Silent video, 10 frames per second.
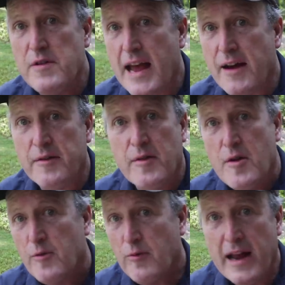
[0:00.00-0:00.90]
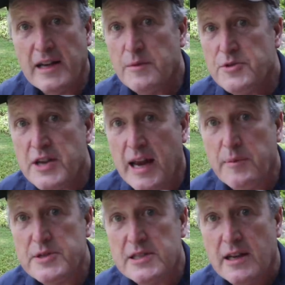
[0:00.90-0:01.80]
down random
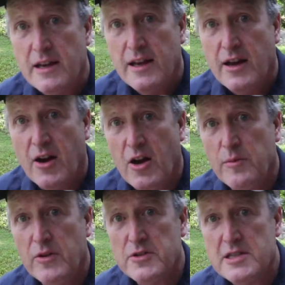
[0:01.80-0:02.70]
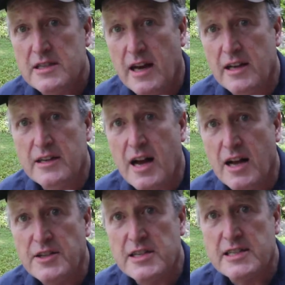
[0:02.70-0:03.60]
shapes almost
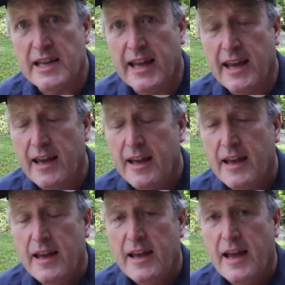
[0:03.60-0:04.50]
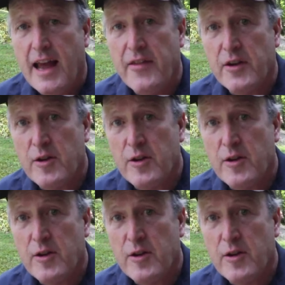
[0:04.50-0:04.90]
unconsciously, and the